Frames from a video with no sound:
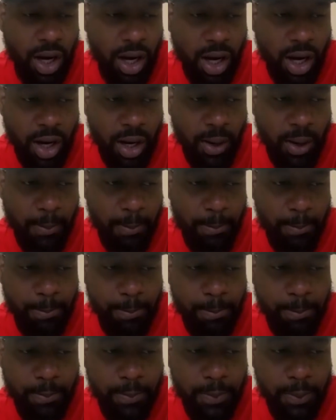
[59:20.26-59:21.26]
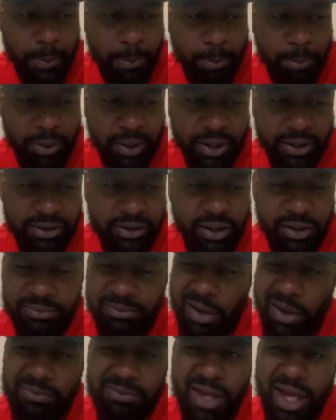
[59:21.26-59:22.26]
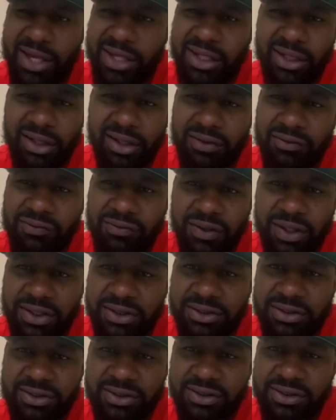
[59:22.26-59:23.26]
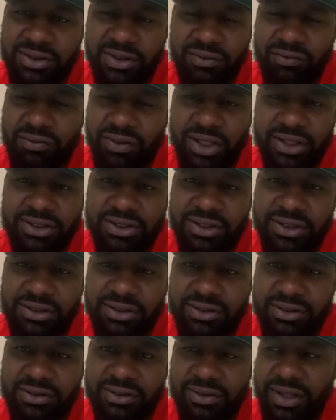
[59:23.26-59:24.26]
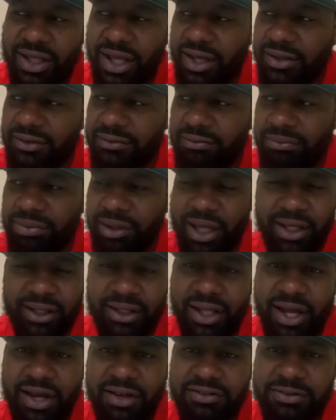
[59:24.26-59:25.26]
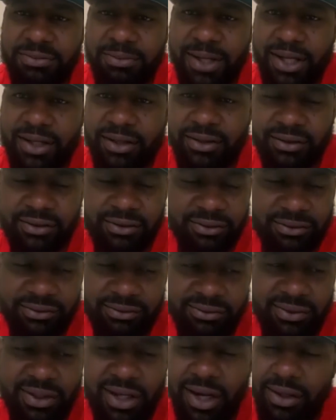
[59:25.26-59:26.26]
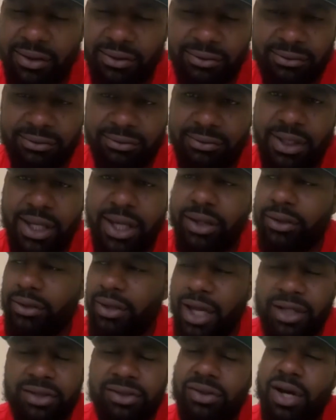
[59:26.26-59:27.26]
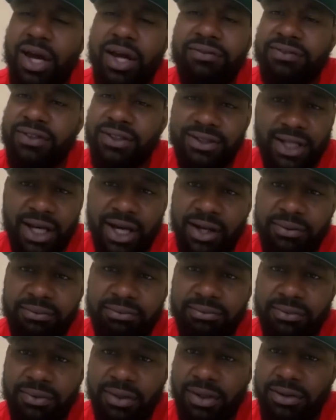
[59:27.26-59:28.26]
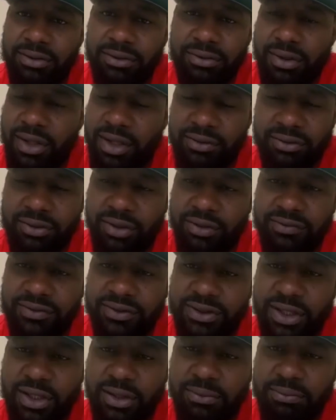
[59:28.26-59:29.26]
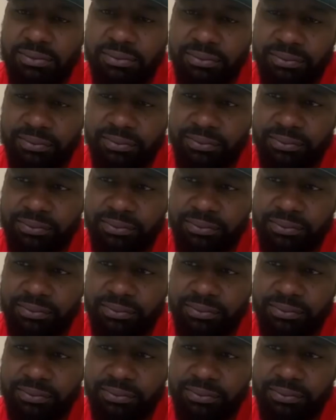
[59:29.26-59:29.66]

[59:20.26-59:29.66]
But I'm not here to convince some racists that Black Lives Matter. No, hell, I don't have the time. I will have time.